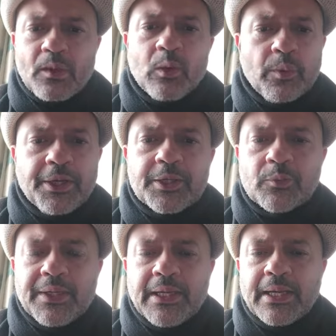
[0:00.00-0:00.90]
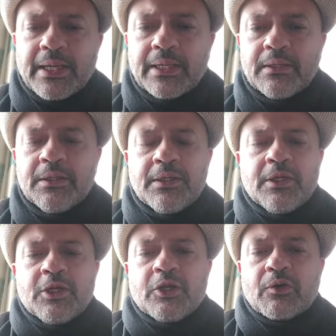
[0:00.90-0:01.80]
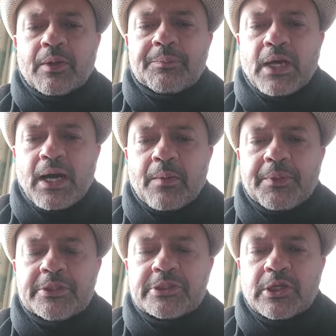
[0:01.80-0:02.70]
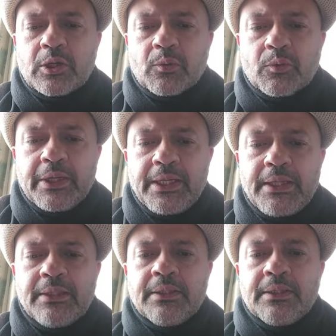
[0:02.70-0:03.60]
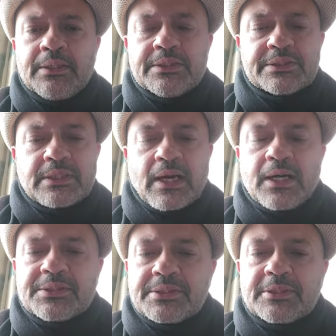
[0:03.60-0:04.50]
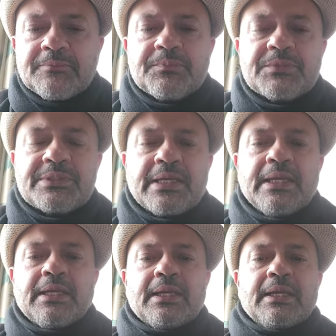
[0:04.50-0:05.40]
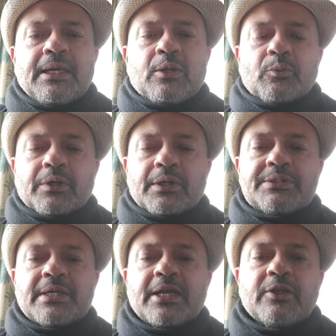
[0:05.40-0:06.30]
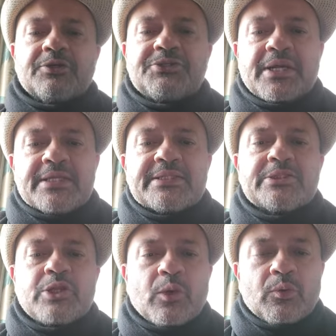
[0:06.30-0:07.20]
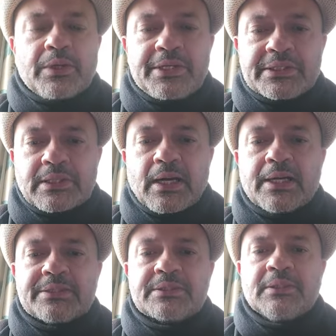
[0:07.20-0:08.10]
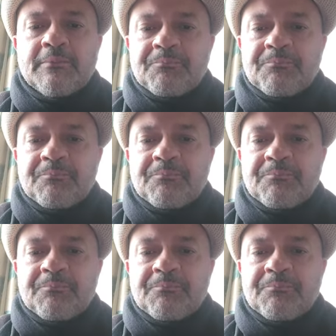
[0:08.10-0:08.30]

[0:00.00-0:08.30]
When you inhale, your abdomen slowly starts sinking inwards and your chest slowly starts